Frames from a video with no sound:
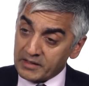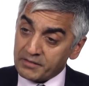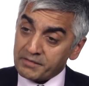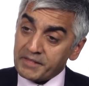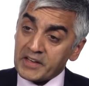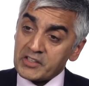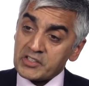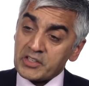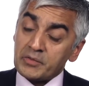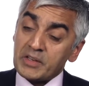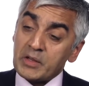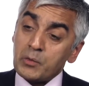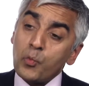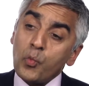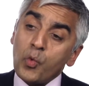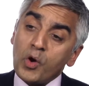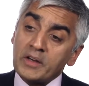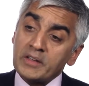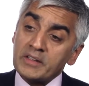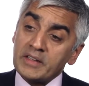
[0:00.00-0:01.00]
and affects only
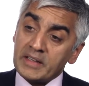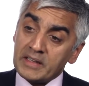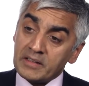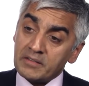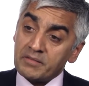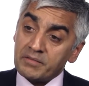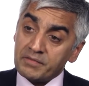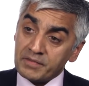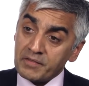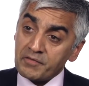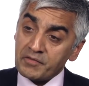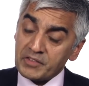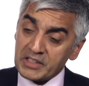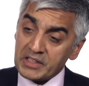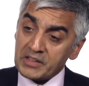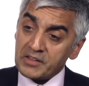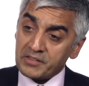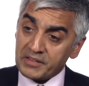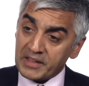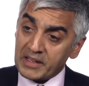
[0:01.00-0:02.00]
1 in
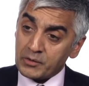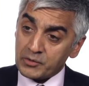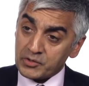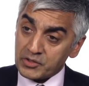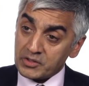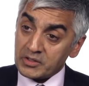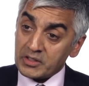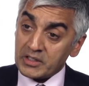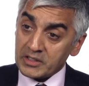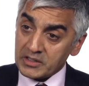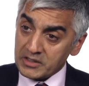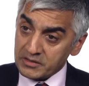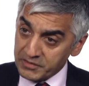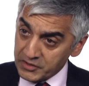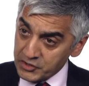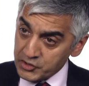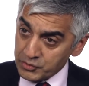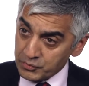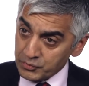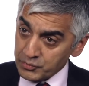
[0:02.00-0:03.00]
50,000
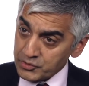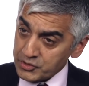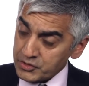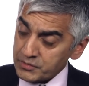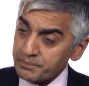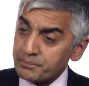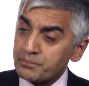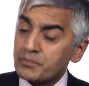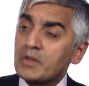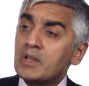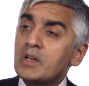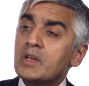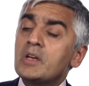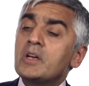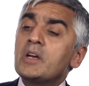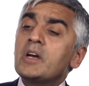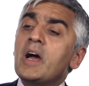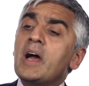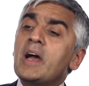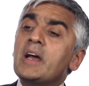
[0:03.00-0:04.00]
individuals.
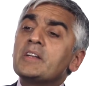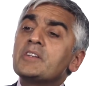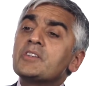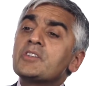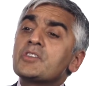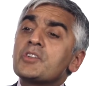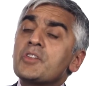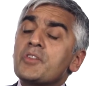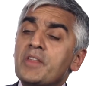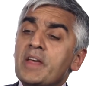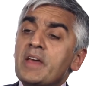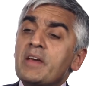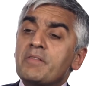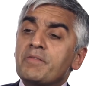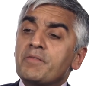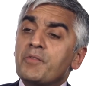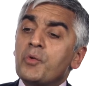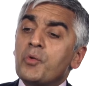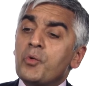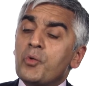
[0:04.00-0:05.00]
And
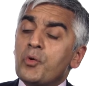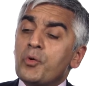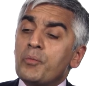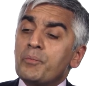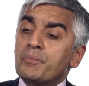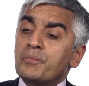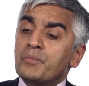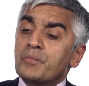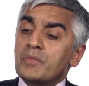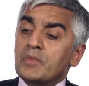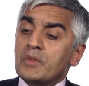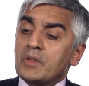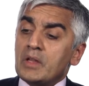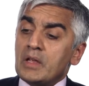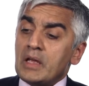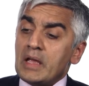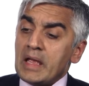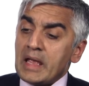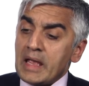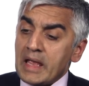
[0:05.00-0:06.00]
therefore,
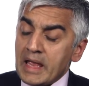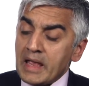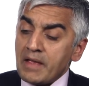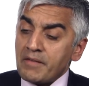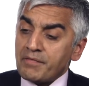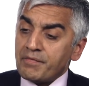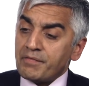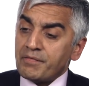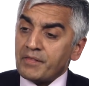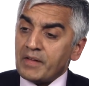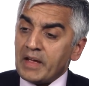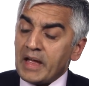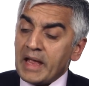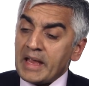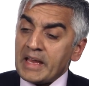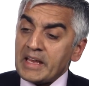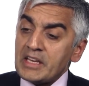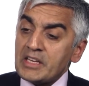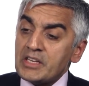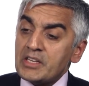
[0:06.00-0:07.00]
if
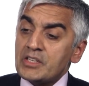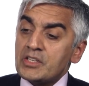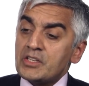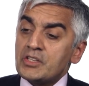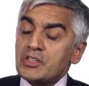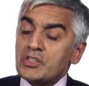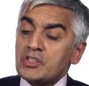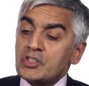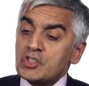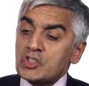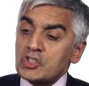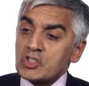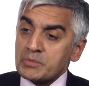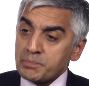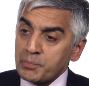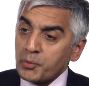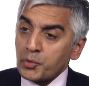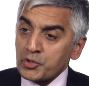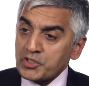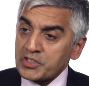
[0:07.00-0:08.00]
a
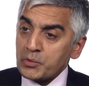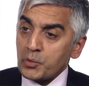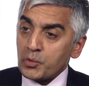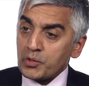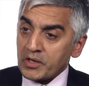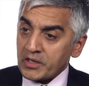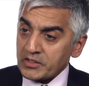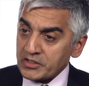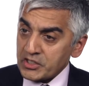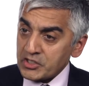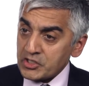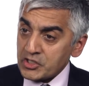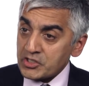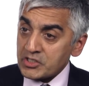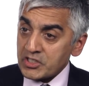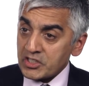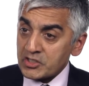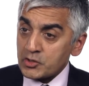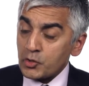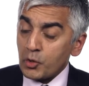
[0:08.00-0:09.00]
sporting organisation
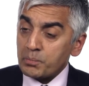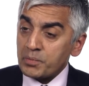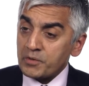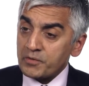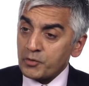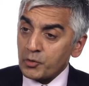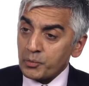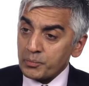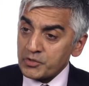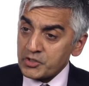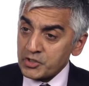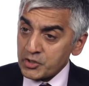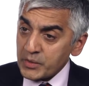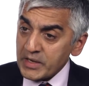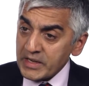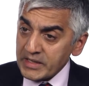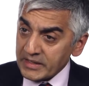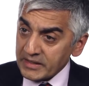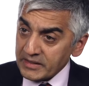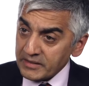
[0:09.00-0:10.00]
does not perform
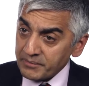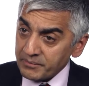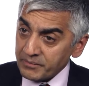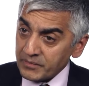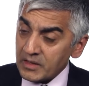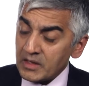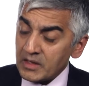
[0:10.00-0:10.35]
screening,